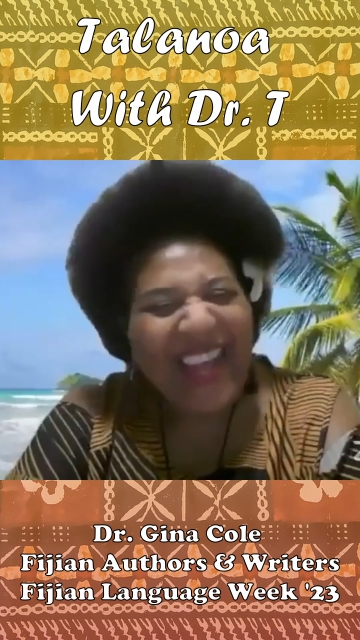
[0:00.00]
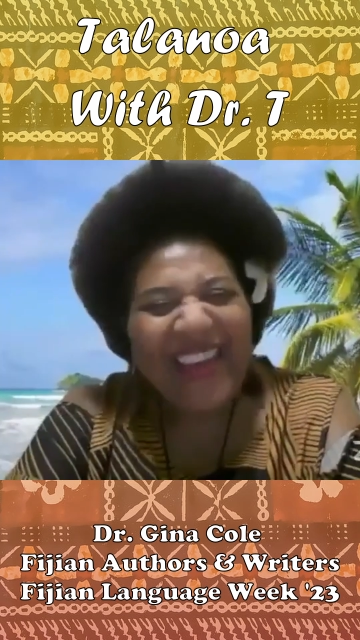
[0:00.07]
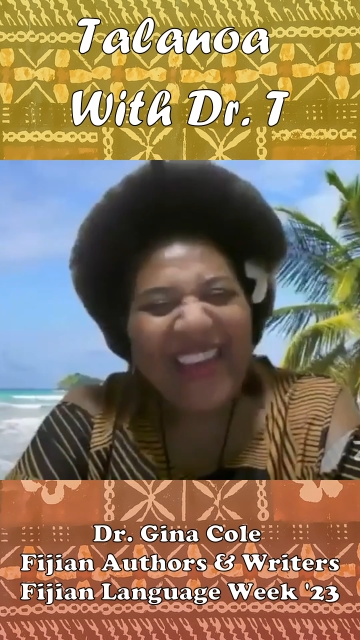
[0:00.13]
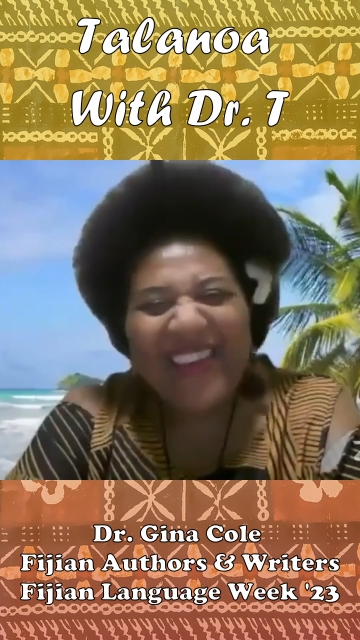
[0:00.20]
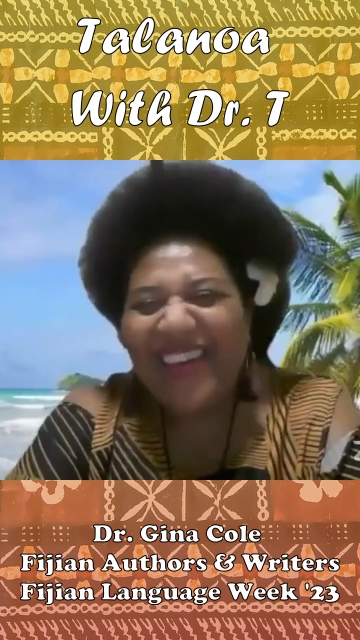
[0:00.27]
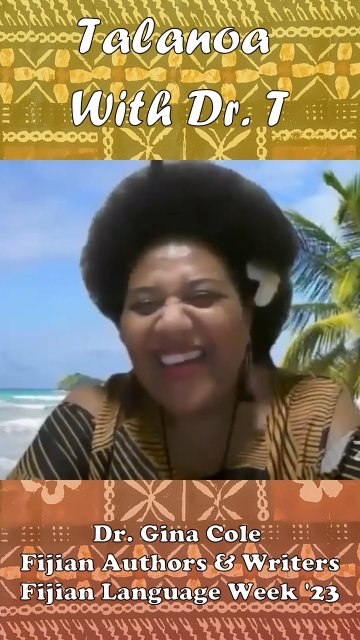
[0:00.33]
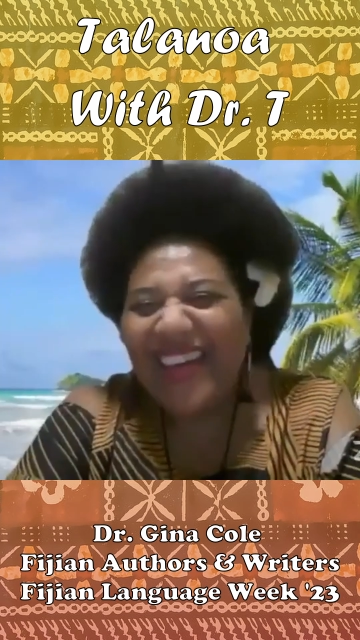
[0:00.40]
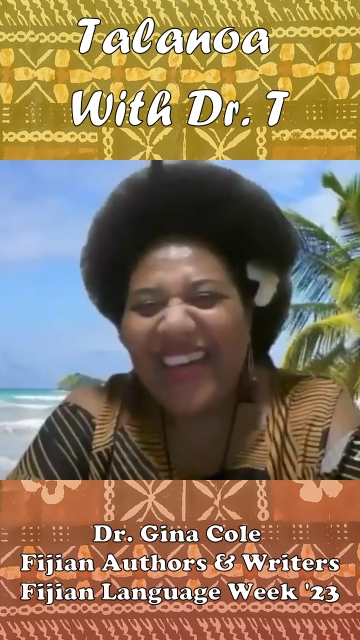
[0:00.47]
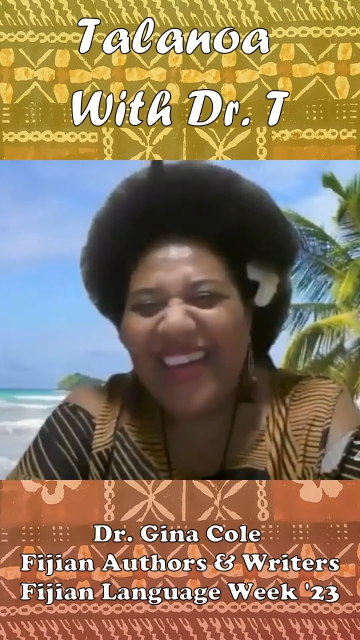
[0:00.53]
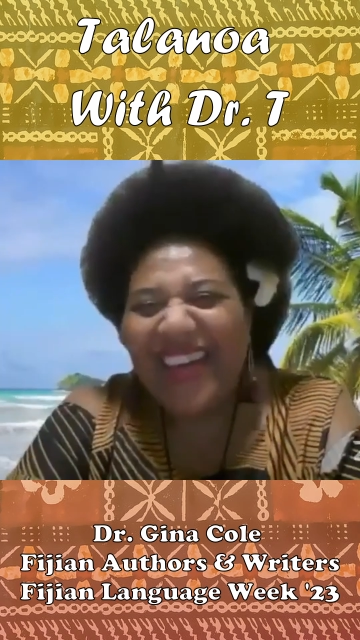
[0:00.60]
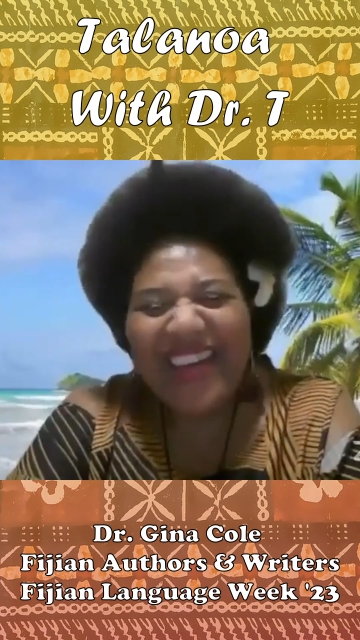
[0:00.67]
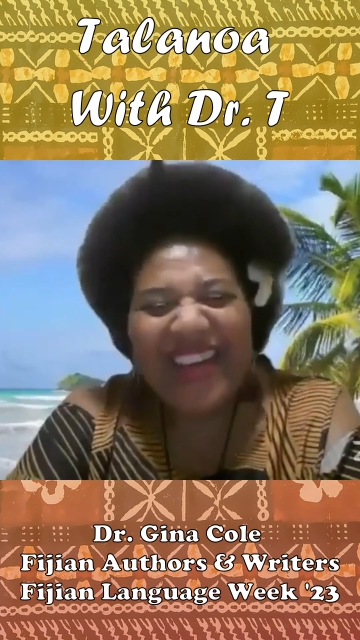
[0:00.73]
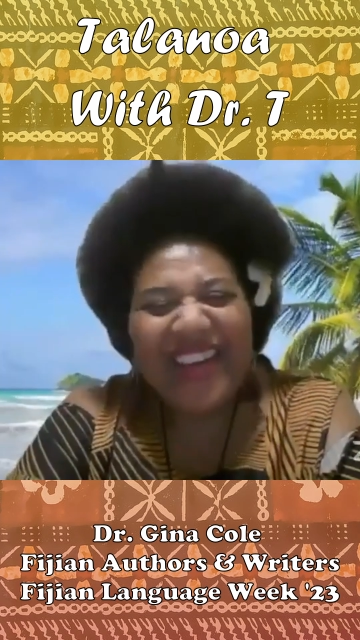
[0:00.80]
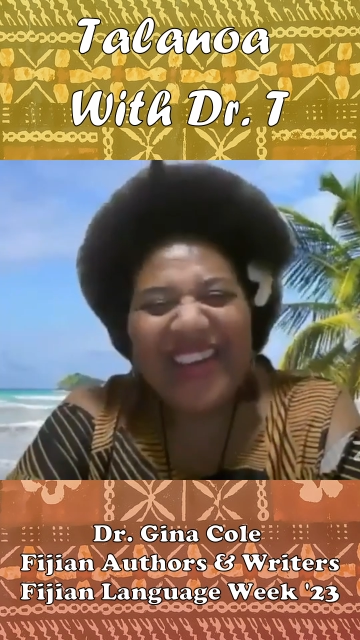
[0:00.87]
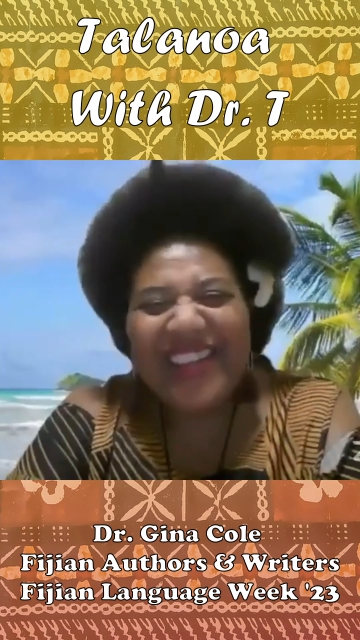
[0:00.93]

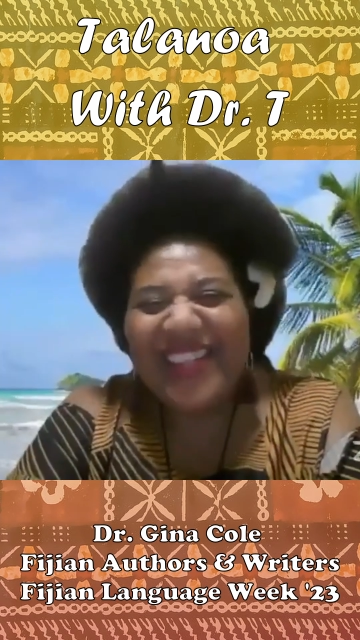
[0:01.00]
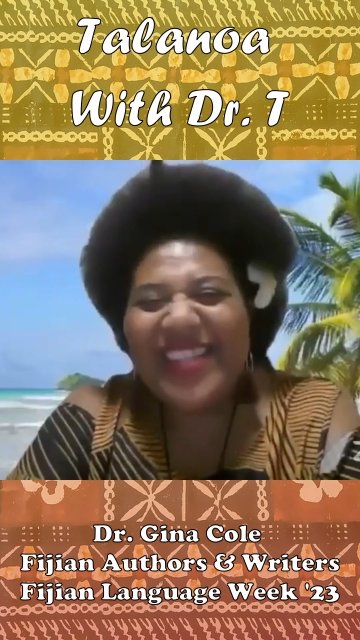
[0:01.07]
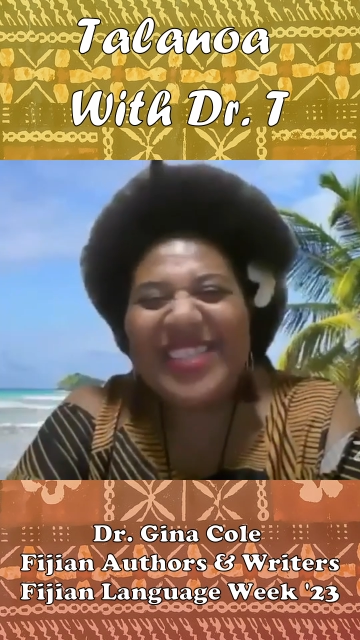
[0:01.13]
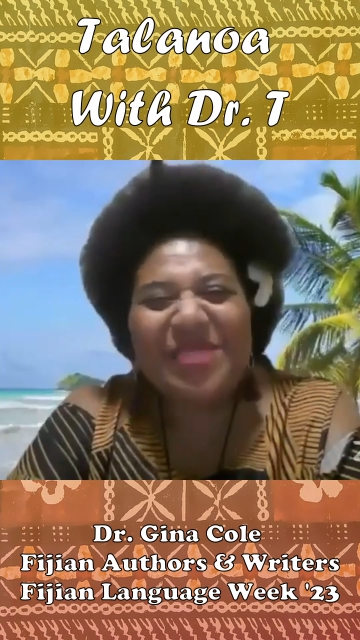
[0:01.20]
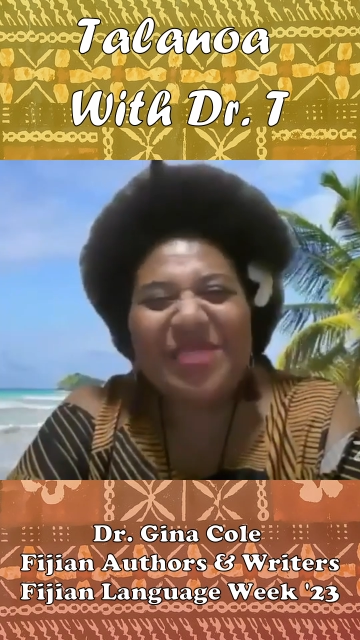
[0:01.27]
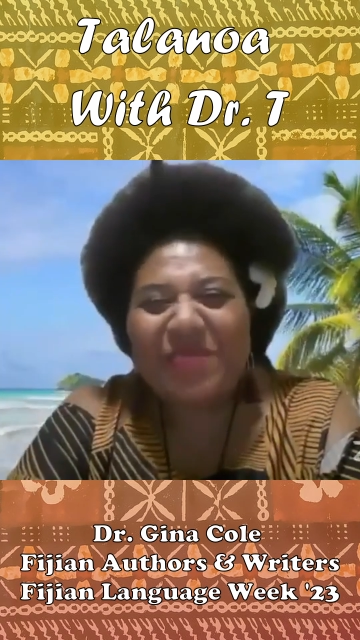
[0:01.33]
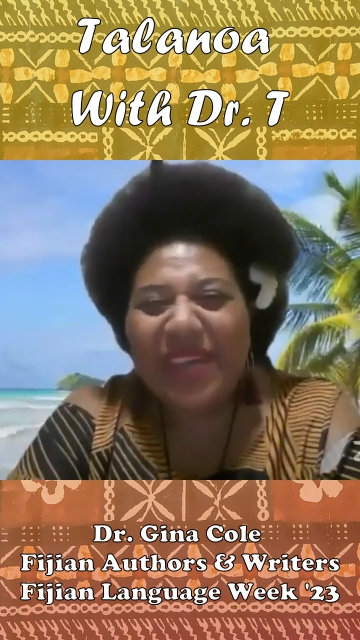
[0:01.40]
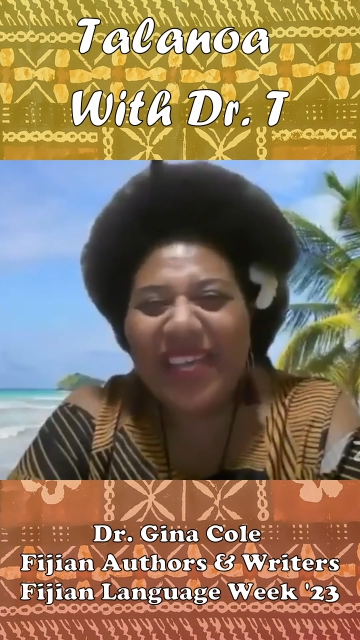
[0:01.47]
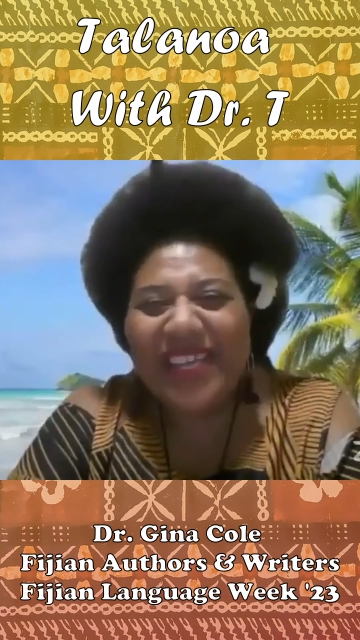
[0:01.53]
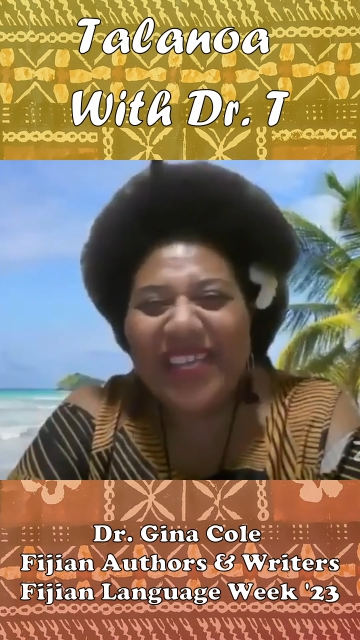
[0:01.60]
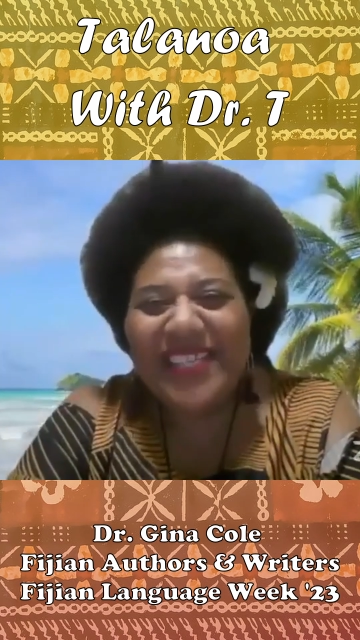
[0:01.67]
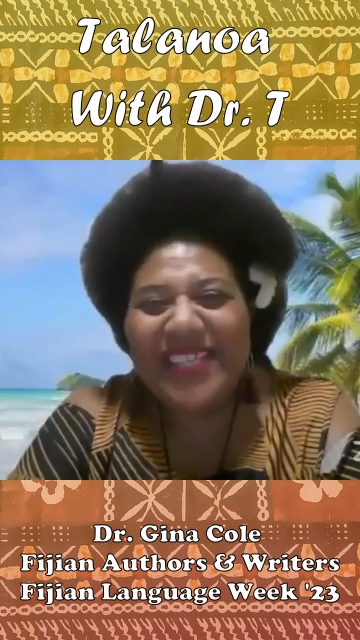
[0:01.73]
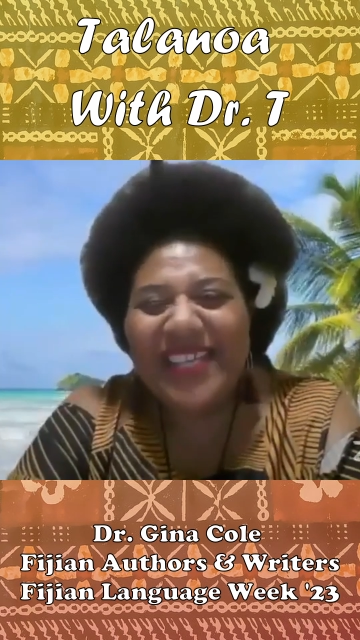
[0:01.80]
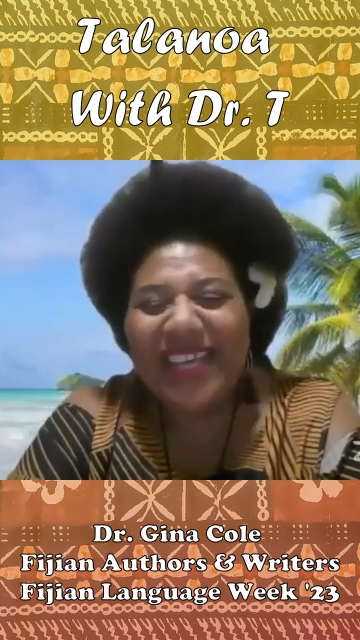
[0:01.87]
Wow, that's amazing.